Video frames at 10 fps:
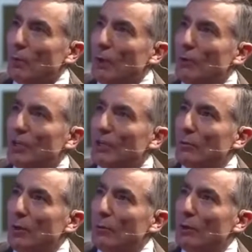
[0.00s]
When we
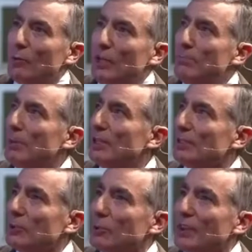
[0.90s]
rebuild
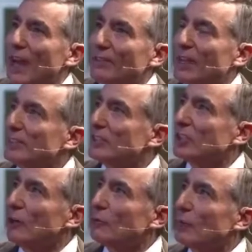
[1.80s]
it without that
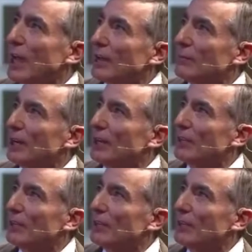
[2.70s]
sulfur atom there,